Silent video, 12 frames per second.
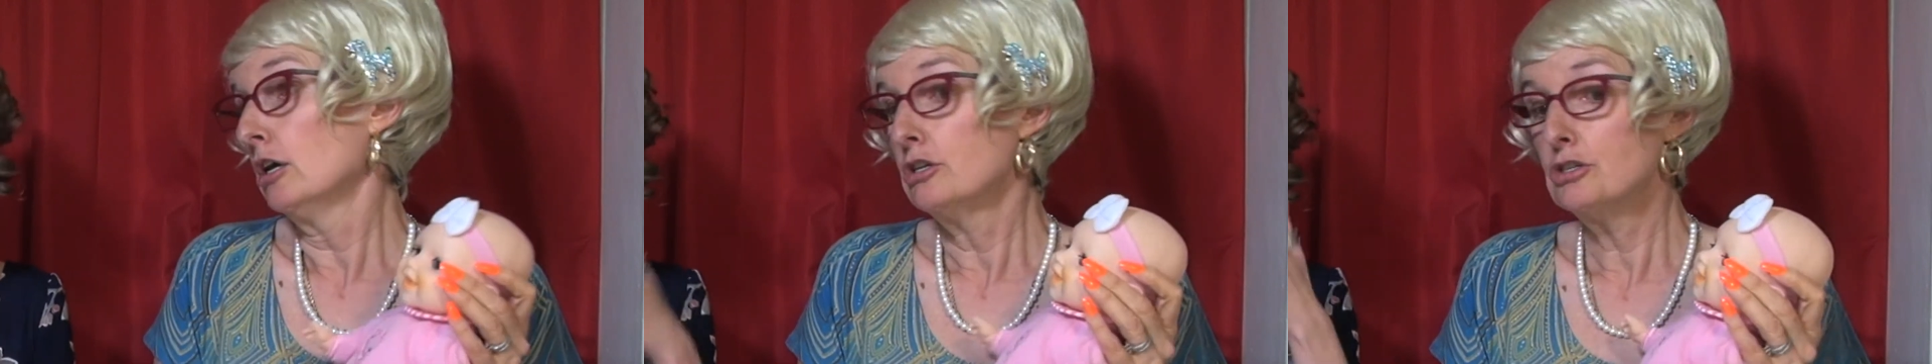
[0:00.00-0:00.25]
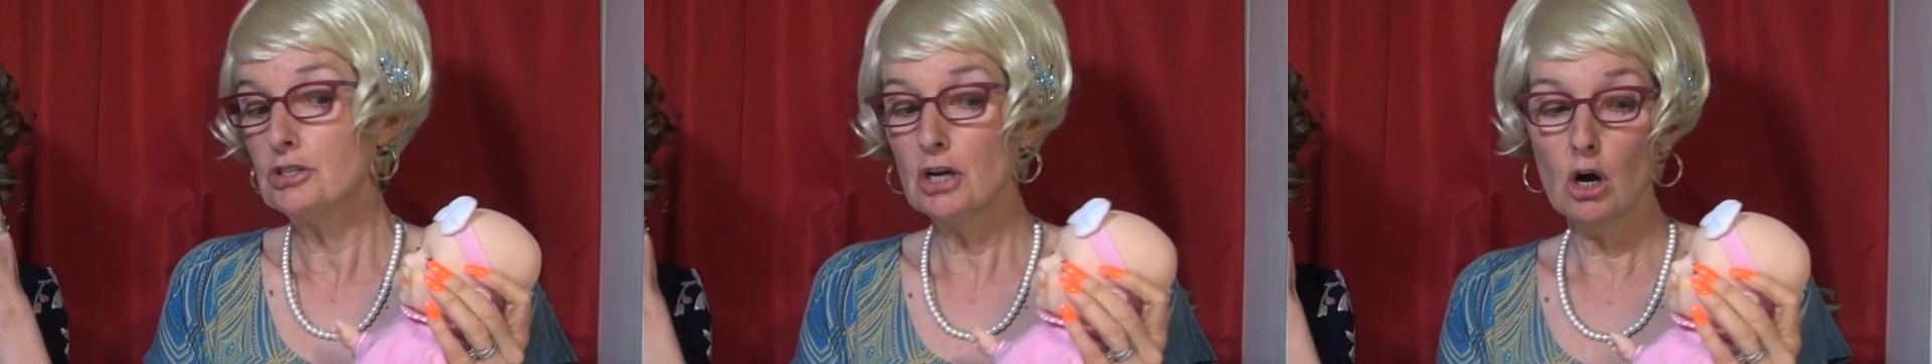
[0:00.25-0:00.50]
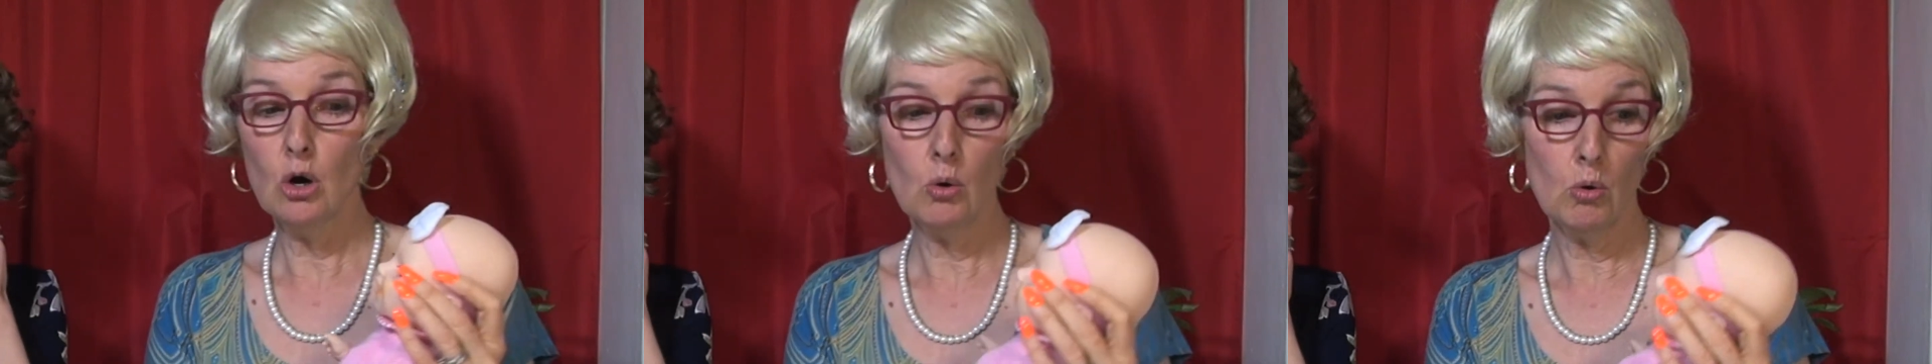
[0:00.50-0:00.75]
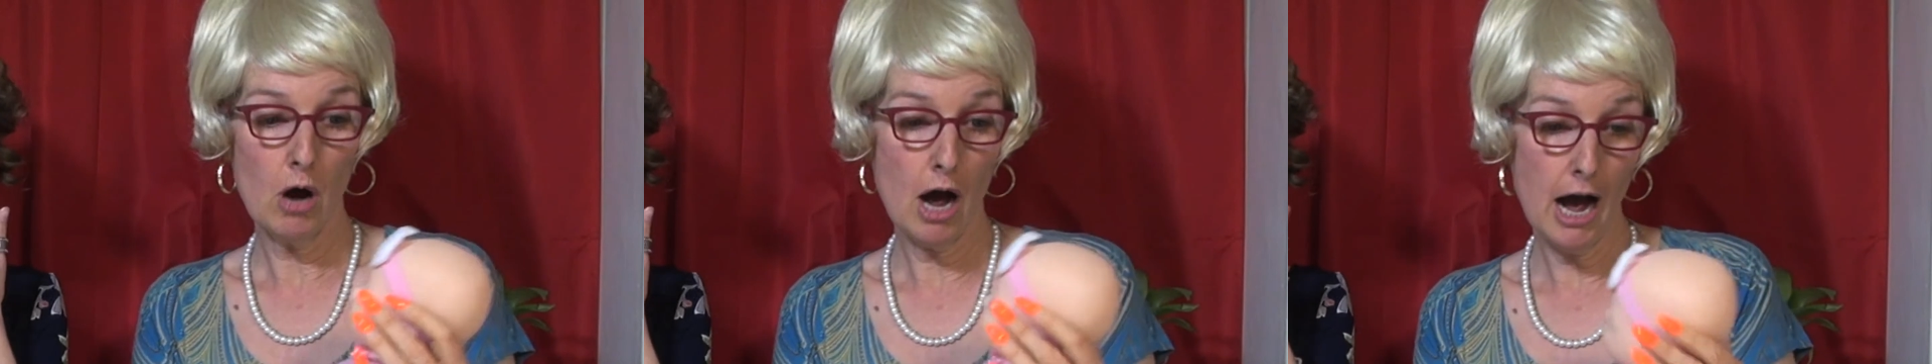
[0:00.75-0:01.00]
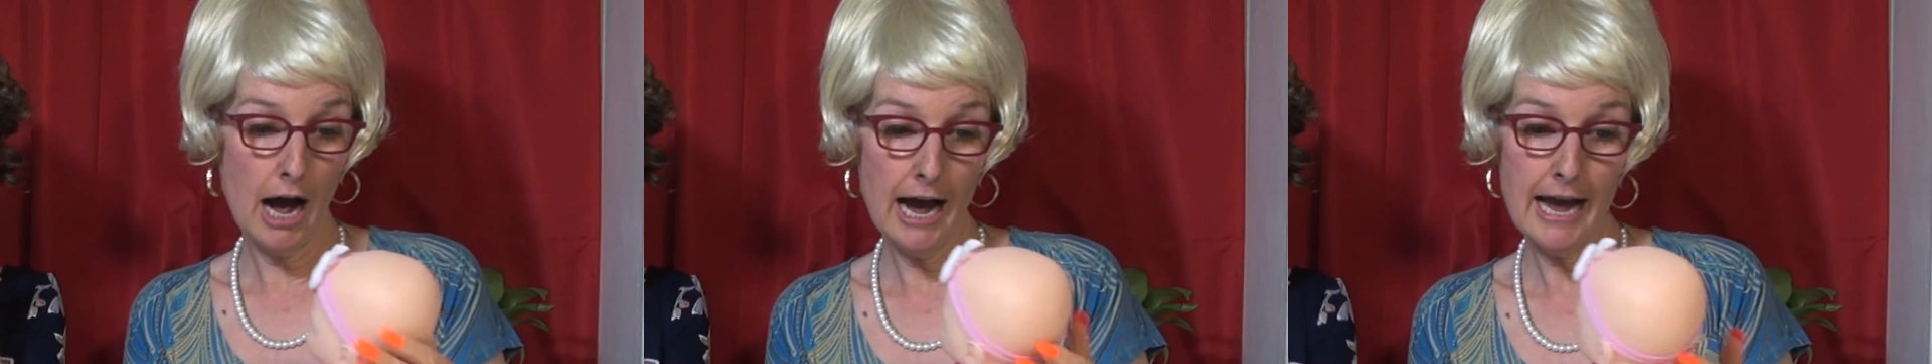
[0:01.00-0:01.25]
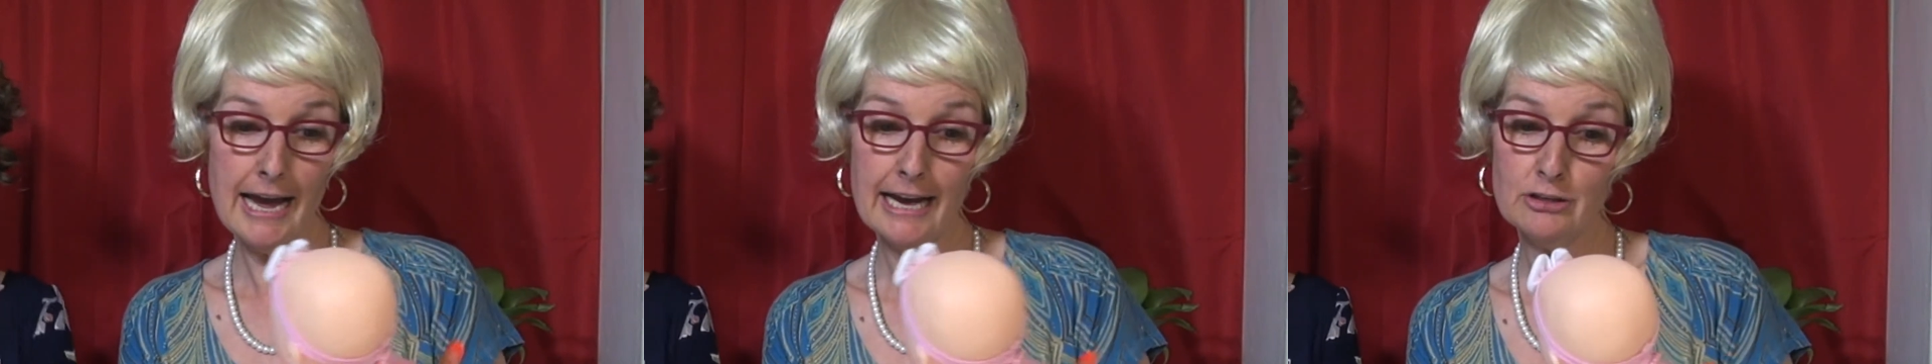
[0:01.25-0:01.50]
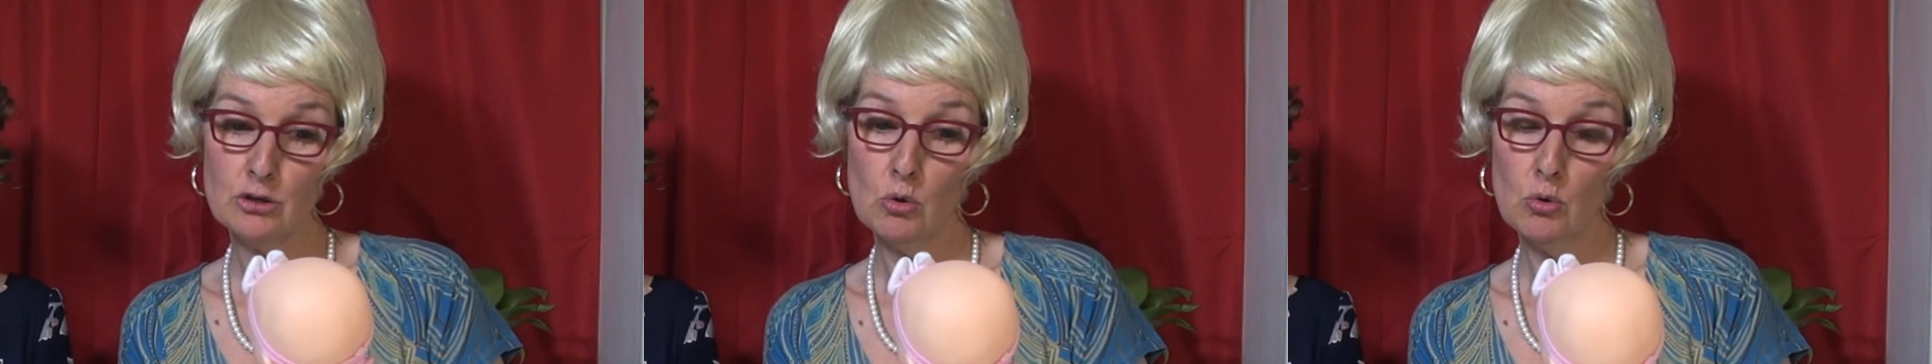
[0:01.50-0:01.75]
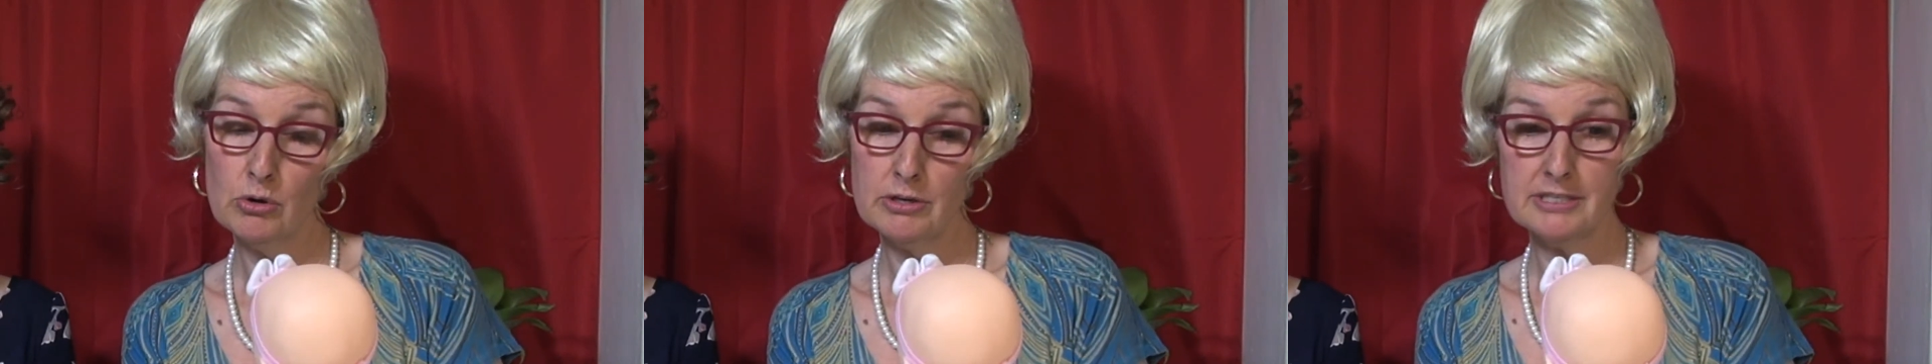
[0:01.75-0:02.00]
So I had to
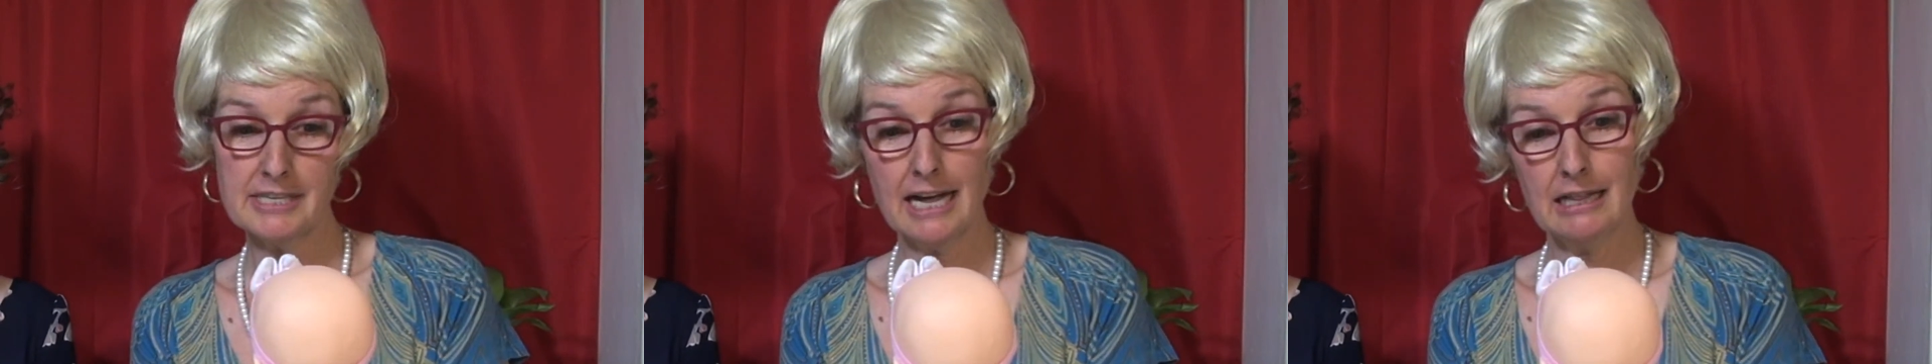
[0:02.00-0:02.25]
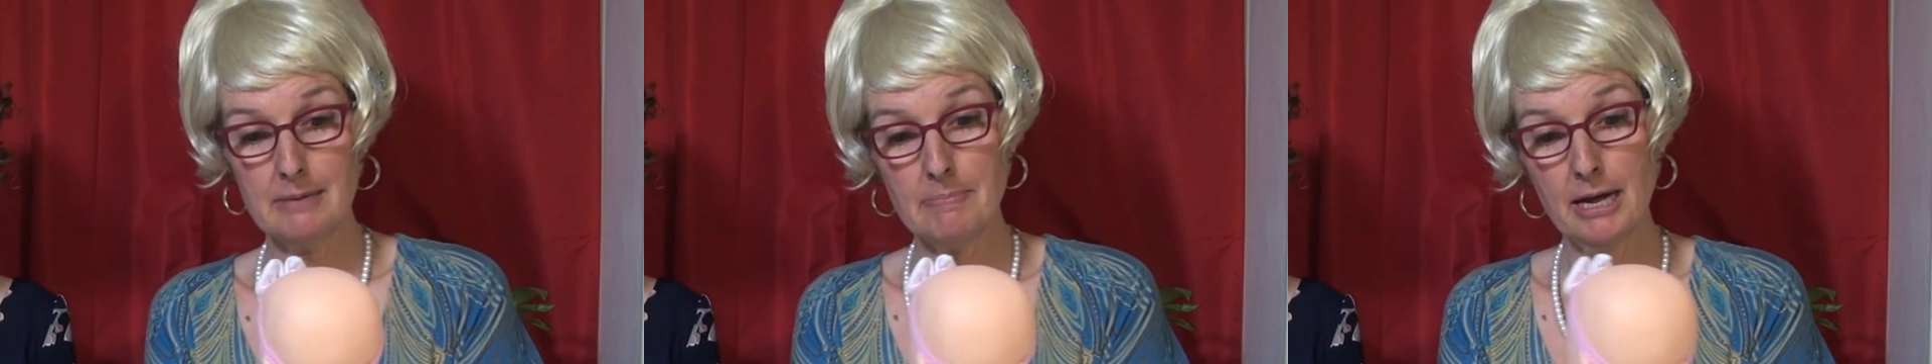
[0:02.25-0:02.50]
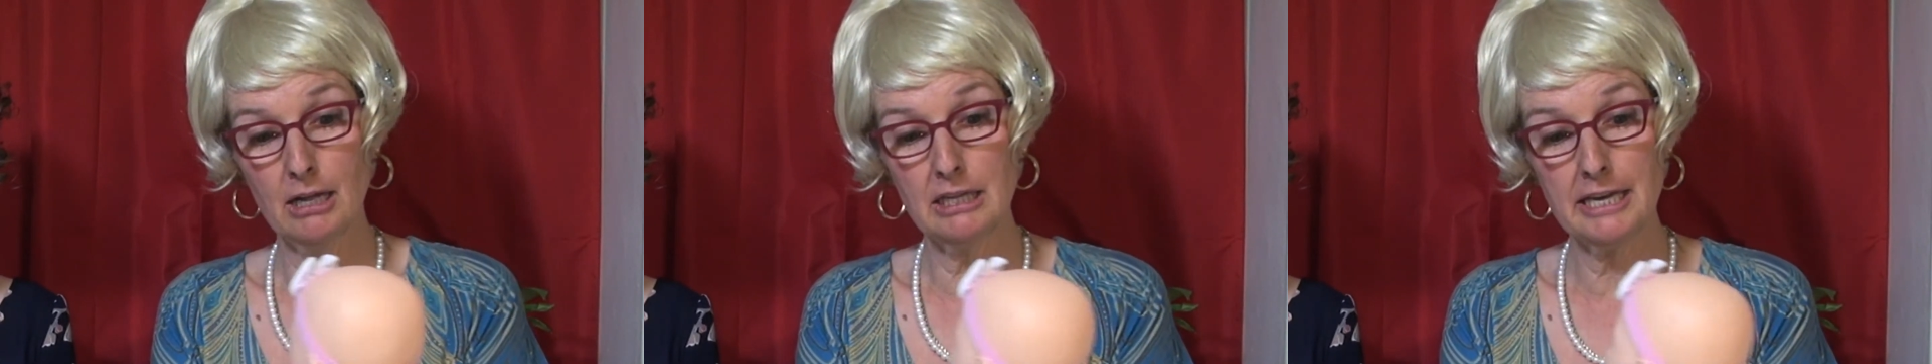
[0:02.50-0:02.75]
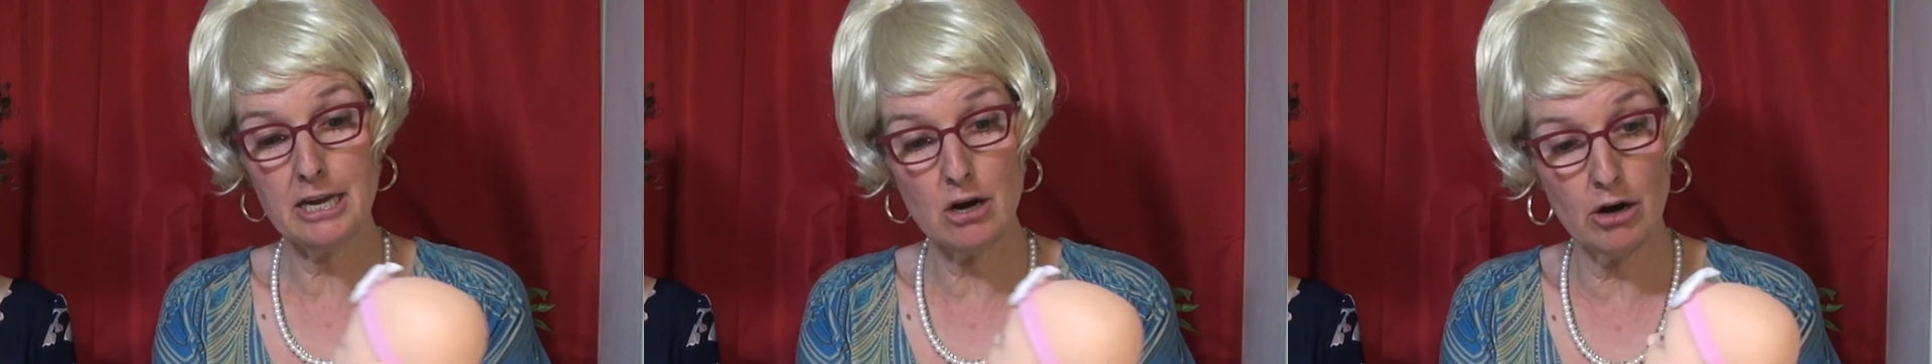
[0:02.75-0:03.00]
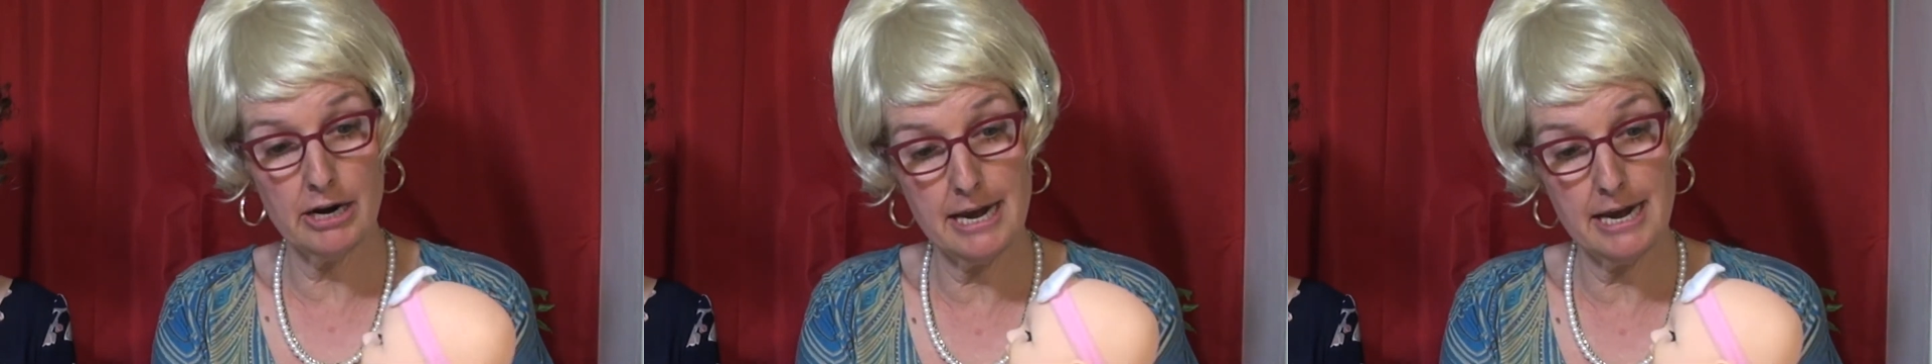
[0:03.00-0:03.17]
order Sally Belle Lee on